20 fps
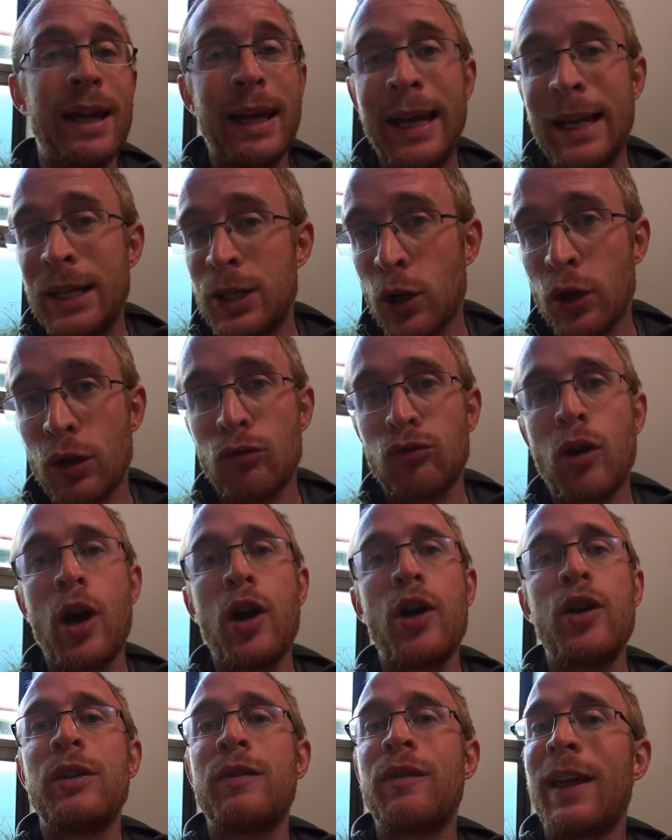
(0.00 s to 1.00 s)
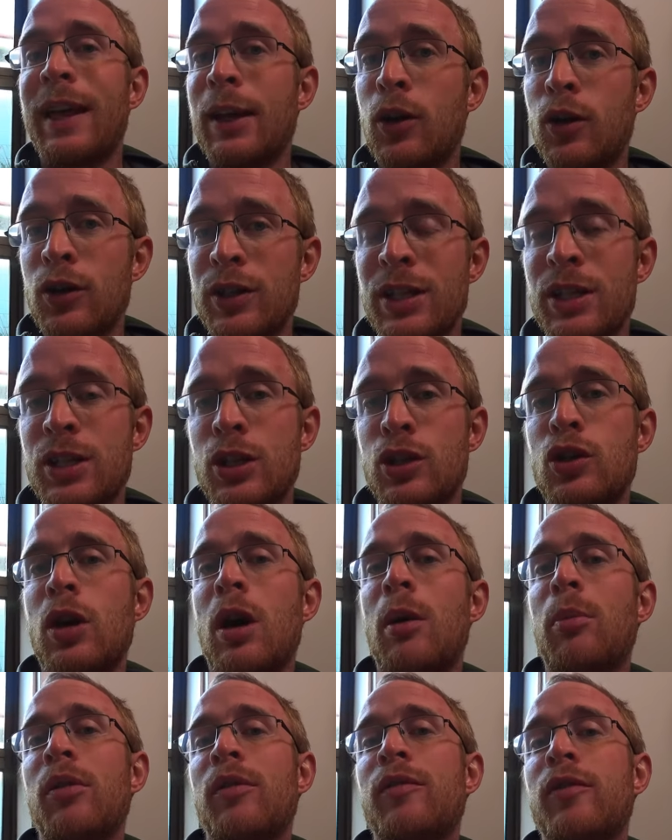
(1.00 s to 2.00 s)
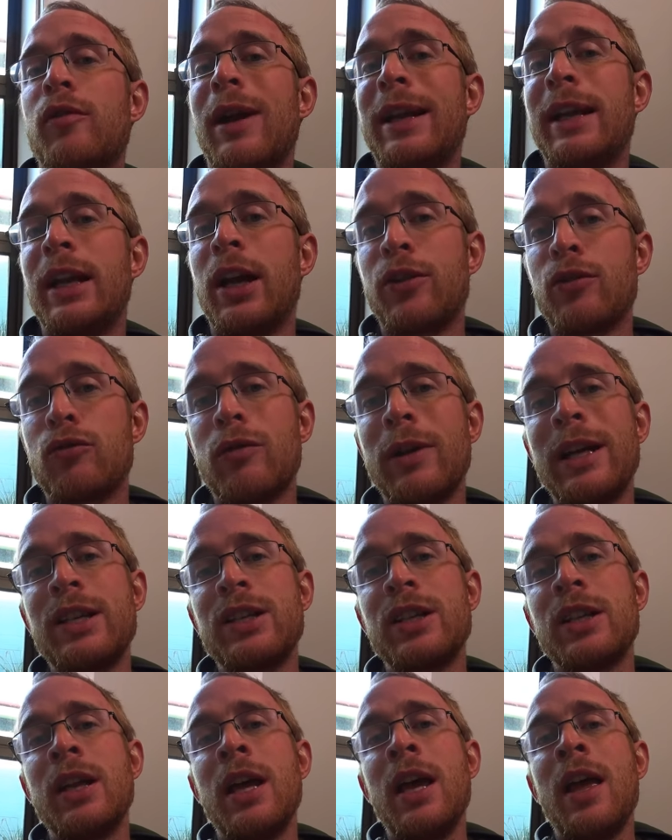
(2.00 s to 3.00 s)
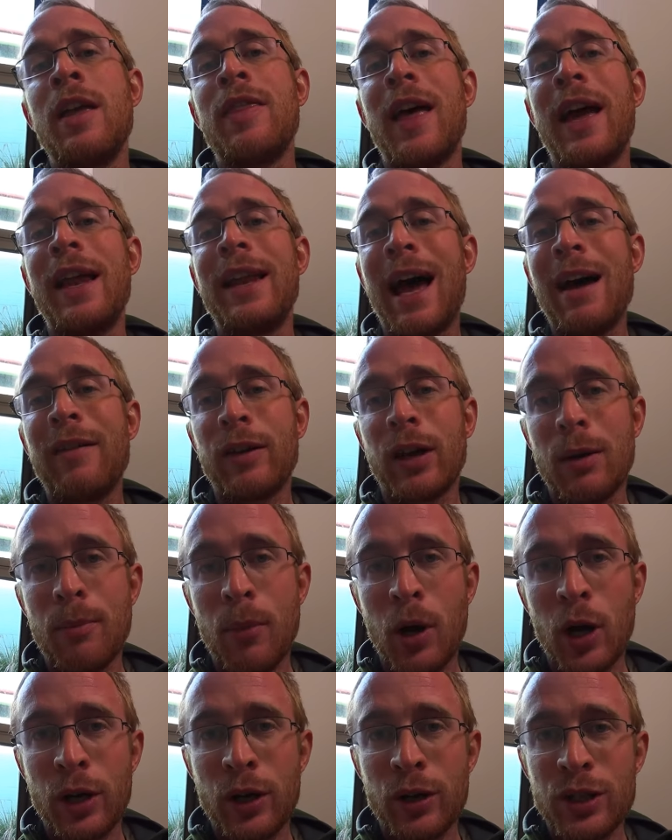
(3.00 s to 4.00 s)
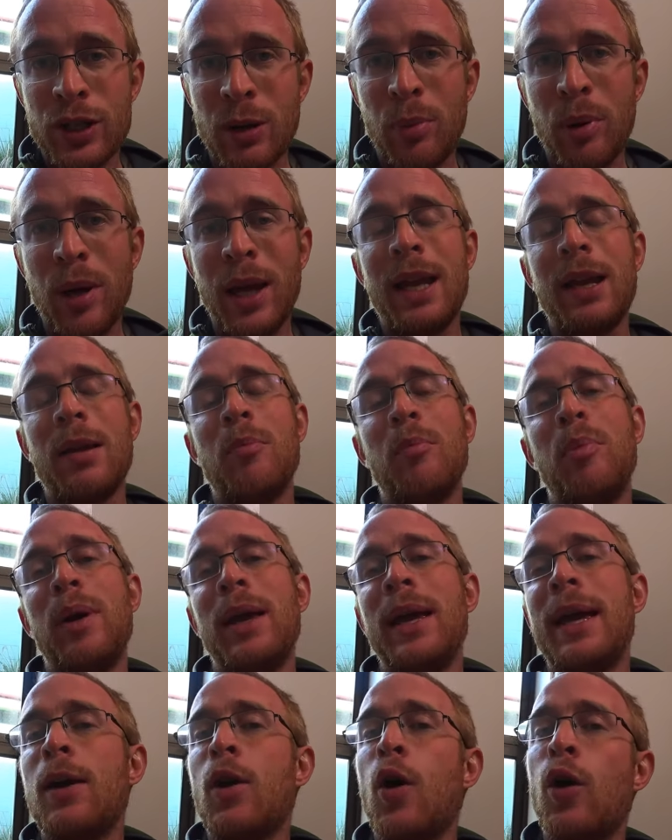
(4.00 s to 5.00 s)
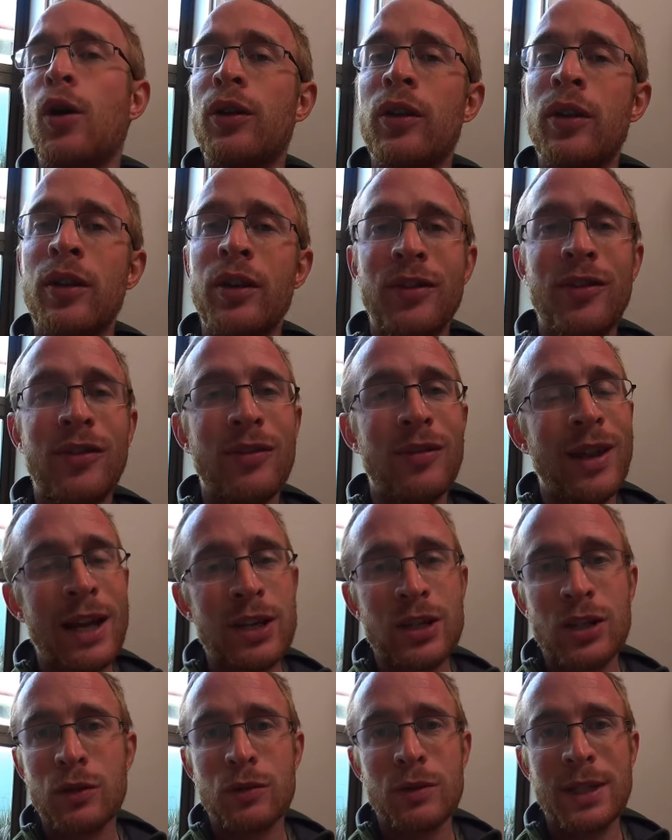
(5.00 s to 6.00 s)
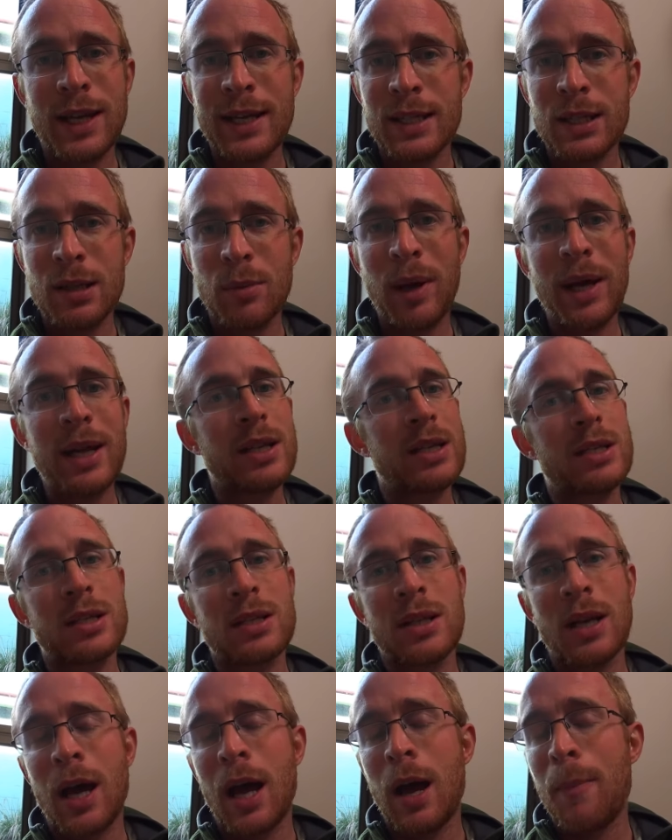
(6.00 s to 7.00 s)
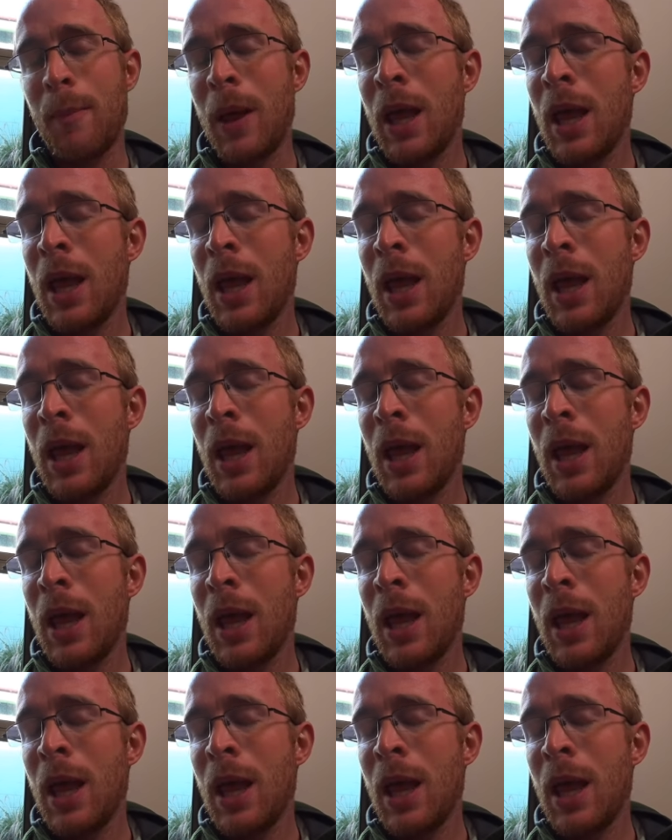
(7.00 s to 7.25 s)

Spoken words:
hit on the road, if they got into trouble for any other reason, then having a microchip in and being on the national database